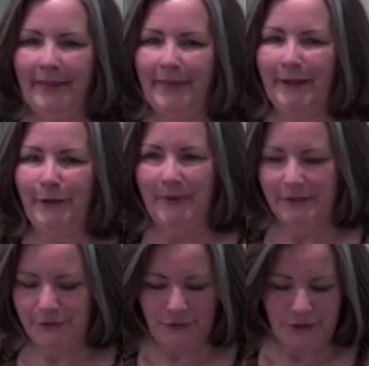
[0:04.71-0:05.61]
Thank you,
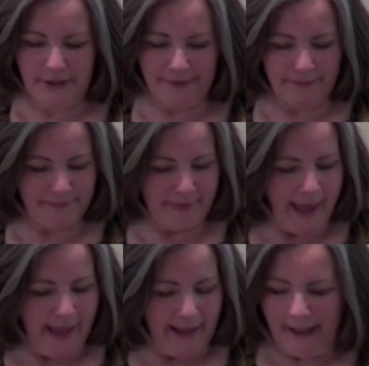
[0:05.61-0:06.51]
Pastor Jen.
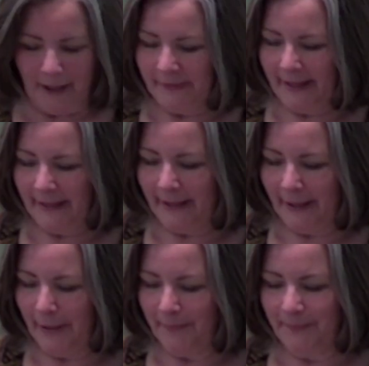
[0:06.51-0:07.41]
I'm glad
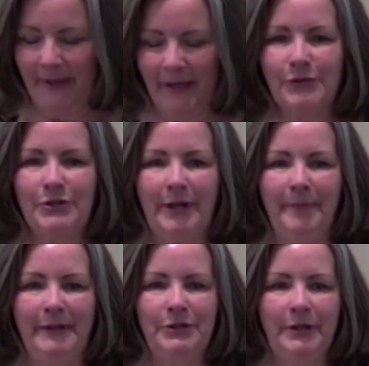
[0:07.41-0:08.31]
Pastor Jen
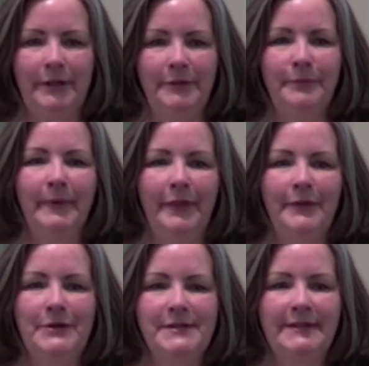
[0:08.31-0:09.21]
mentioned
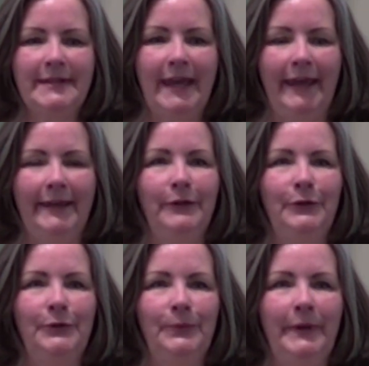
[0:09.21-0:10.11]
Mother's Day.
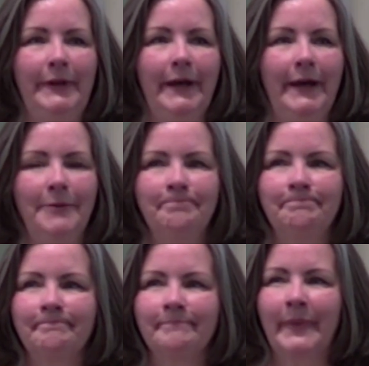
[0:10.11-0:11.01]
You know,
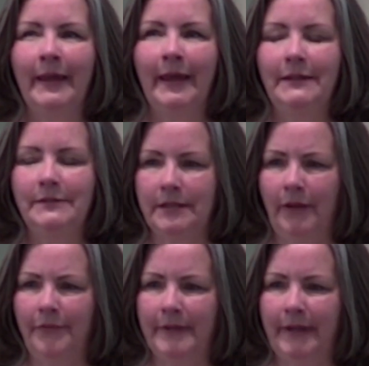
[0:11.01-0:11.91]
it's a
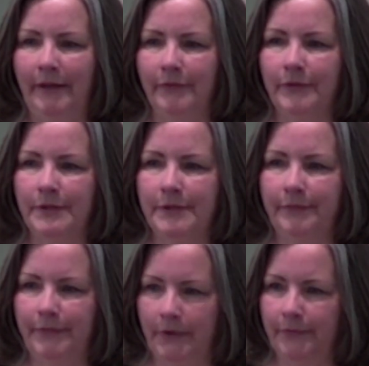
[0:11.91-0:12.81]
tough day
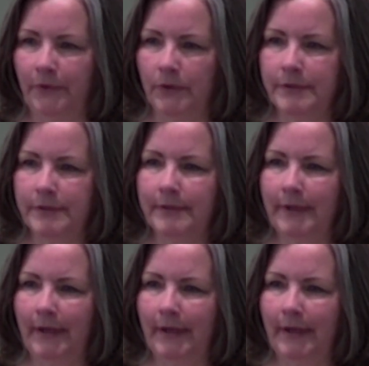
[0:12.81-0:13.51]
for folks.